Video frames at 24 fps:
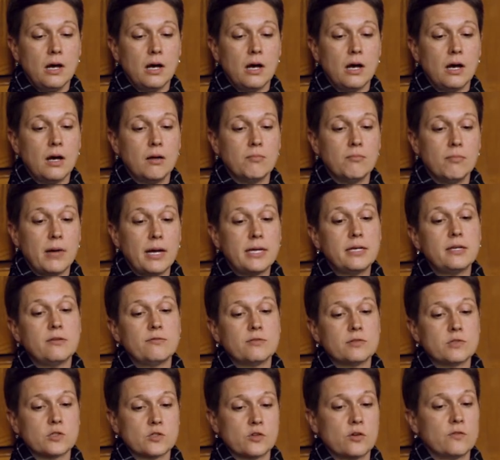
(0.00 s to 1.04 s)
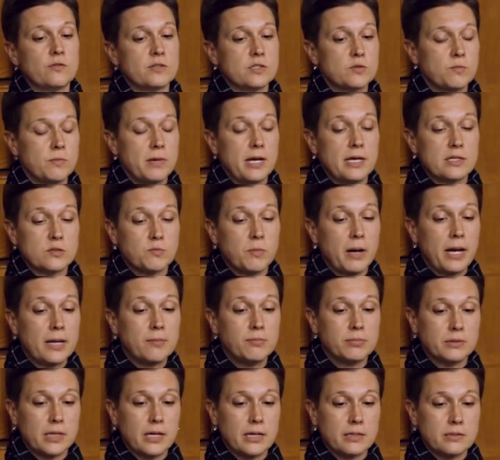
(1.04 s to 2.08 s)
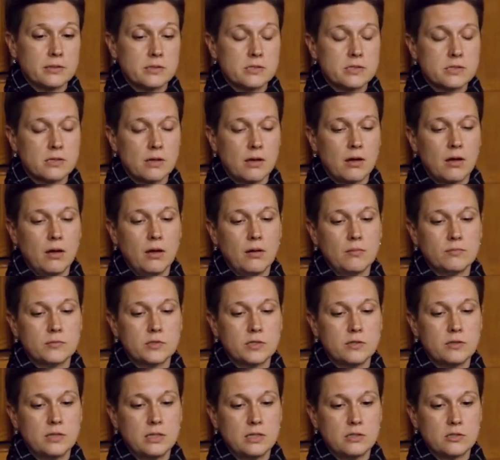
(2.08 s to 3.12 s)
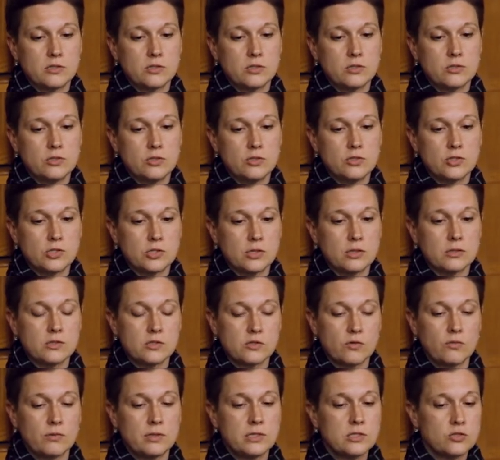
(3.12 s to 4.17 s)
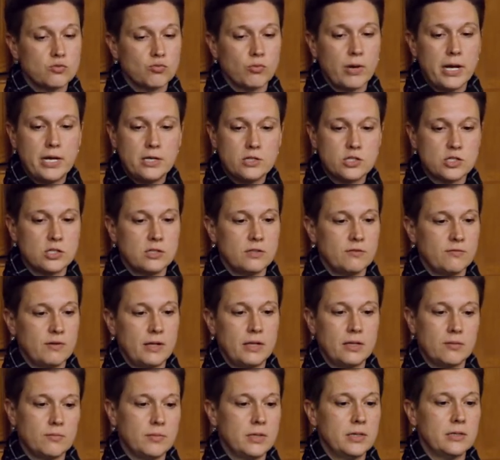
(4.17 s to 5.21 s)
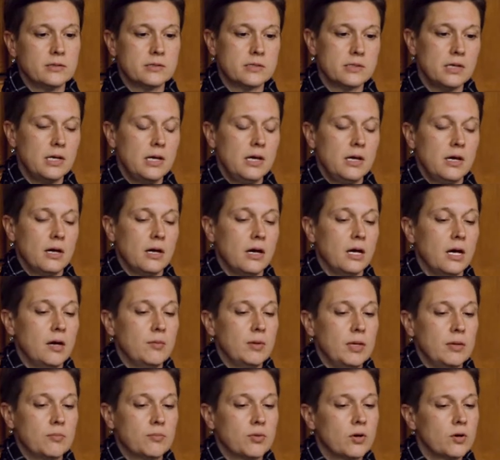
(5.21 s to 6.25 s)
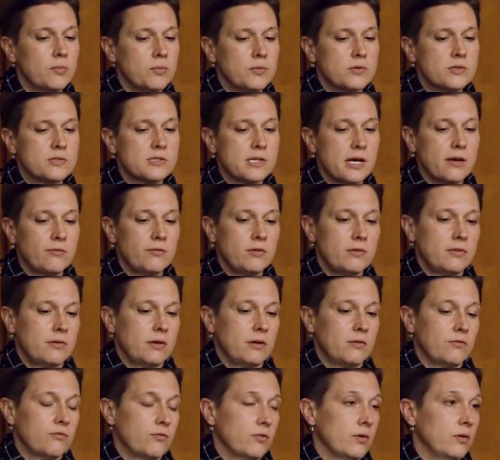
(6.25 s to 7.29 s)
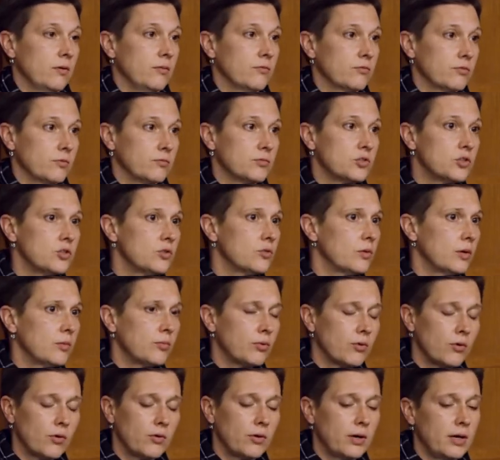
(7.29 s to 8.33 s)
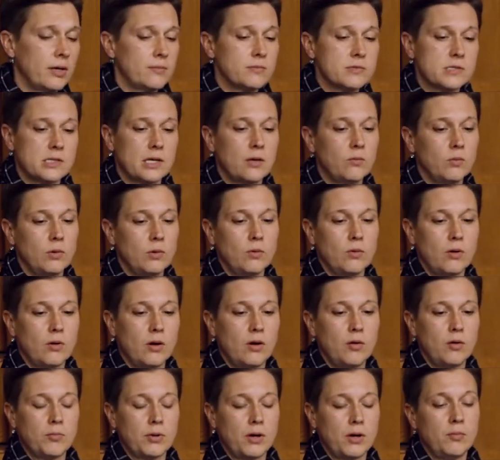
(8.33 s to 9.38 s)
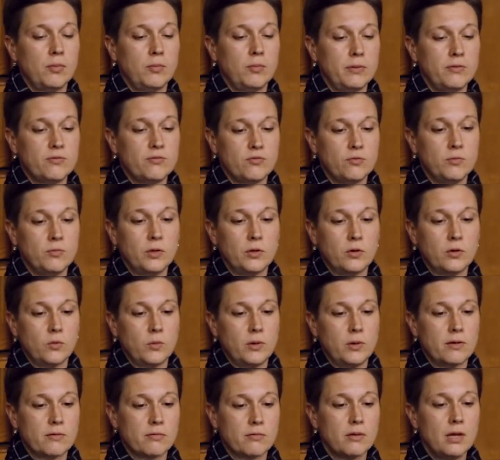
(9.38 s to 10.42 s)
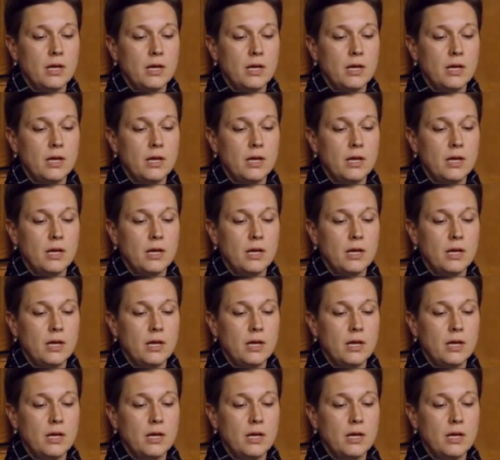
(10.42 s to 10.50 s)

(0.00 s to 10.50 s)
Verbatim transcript: um, might even serve as, as pipelines um, to the institution. So these range in development um, in purpose, everything from, from tutoring programs that we were all probably familiar with,